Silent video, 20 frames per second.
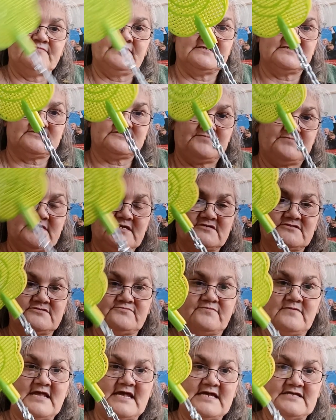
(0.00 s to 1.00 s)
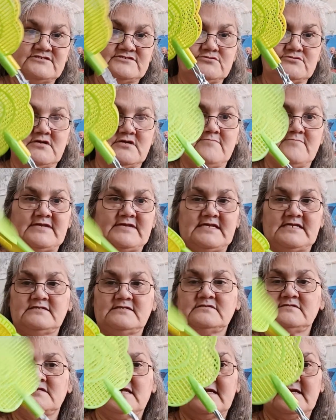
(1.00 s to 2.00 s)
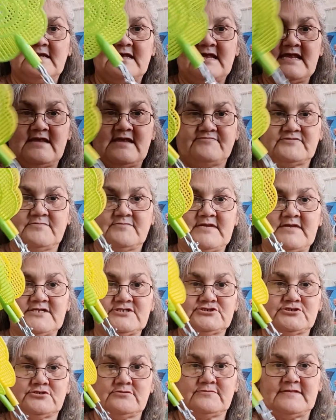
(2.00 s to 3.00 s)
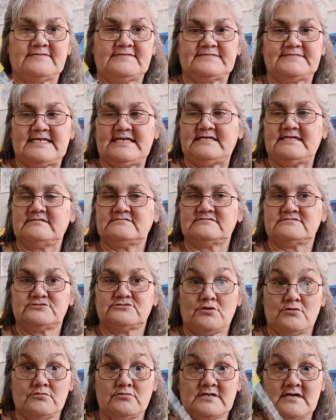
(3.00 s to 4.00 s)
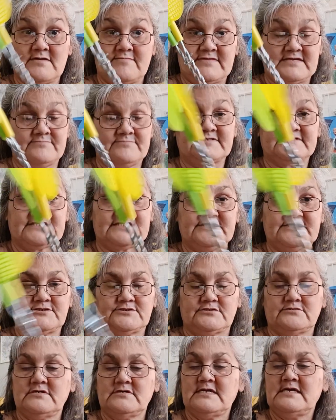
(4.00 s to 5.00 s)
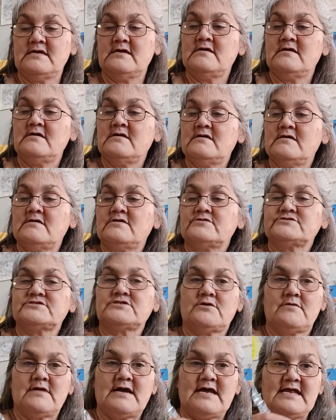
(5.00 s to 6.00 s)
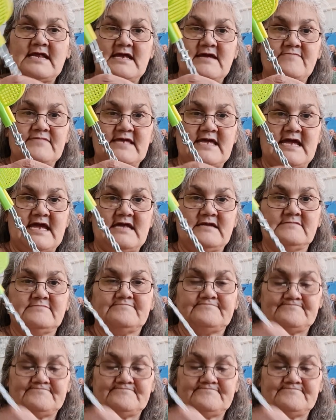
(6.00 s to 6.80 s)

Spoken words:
this because flies do come in, and I have to make sure that they don't come in, but they do. So I have that.